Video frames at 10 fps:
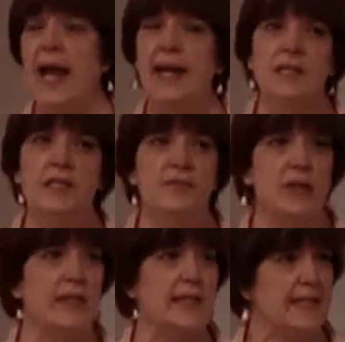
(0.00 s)
And it's
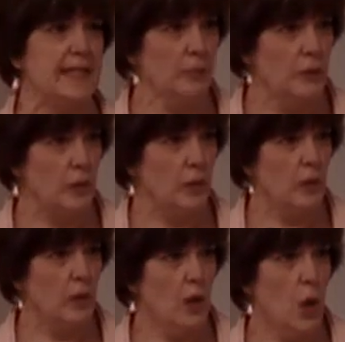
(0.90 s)
very simple,
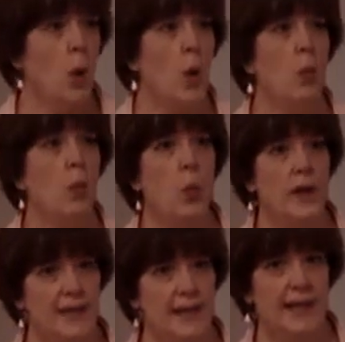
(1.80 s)

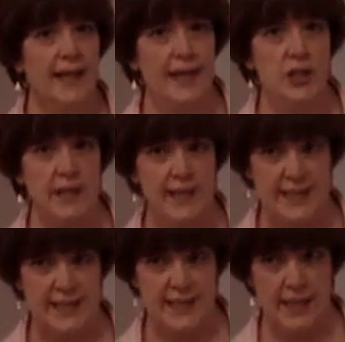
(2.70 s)
what the connection
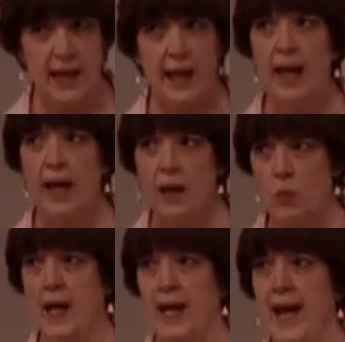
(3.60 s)
is and
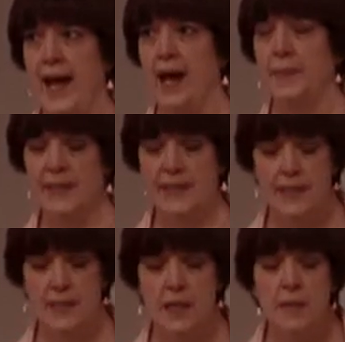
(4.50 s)
why it
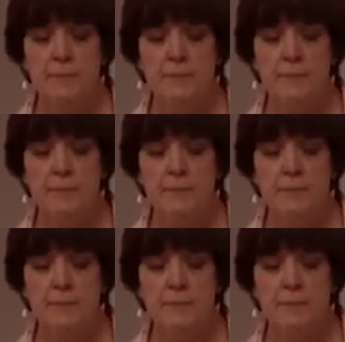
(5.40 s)
happens.